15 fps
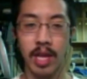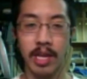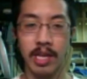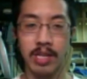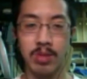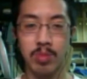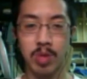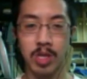I
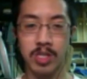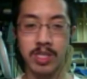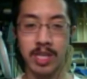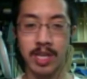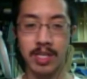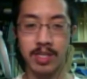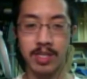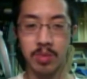guess what I'm trying to
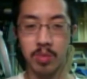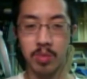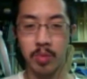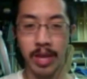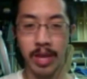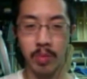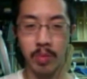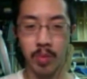say is we
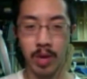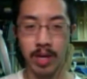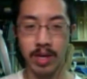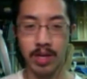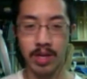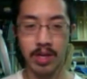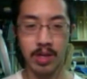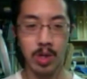had
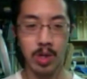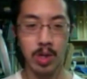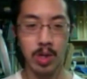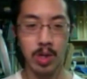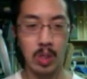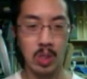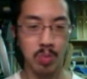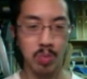one
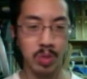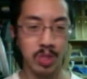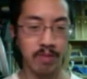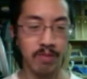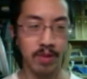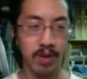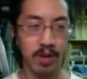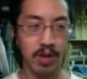
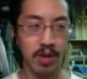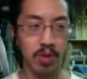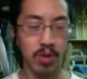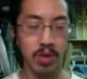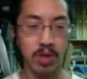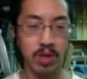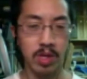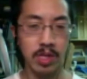specific
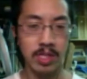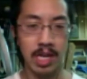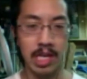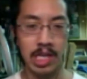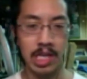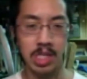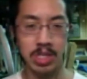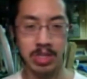design
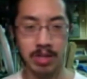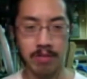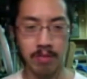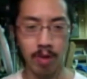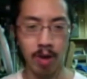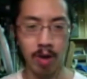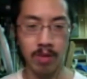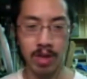that just
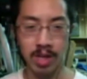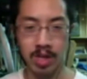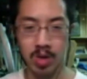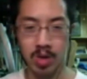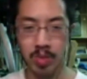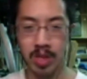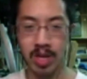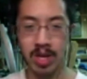evolved a little
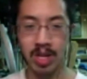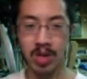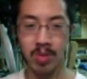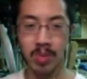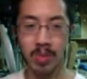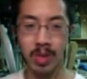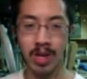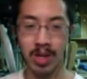bit, a little
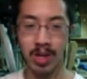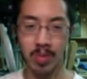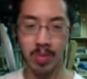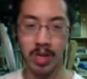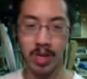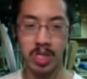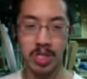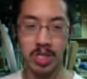bit, a little
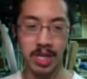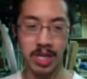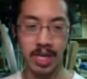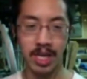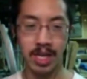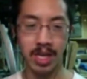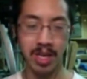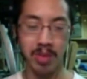bit, just getting a
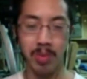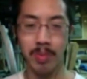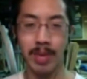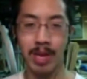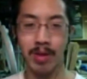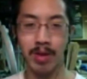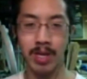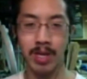little bit
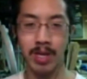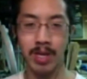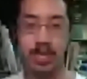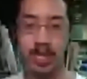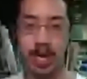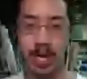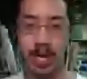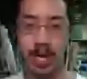better at a
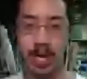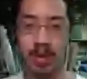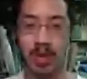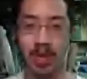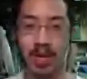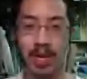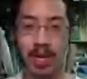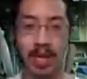time.
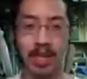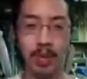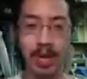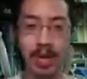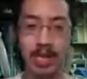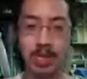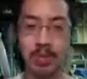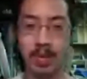And
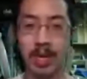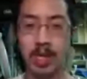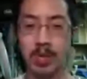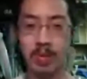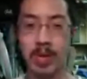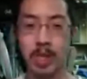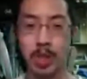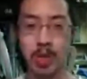then we had some
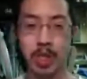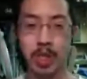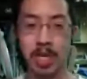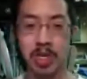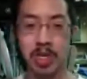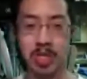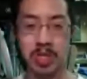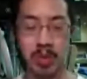major
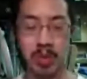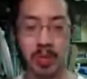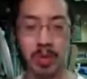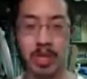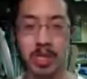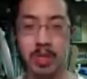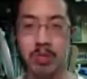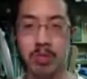changes where
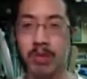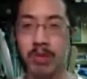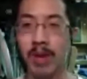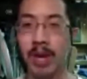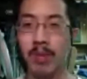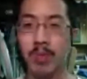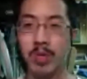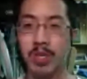we just
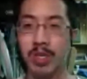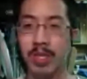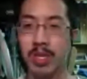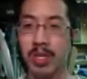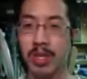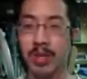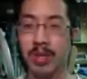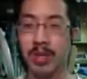revamped
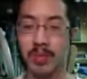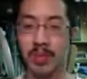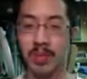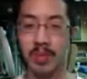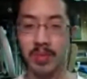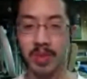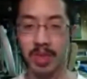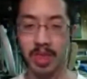
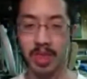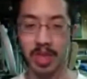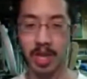yeah.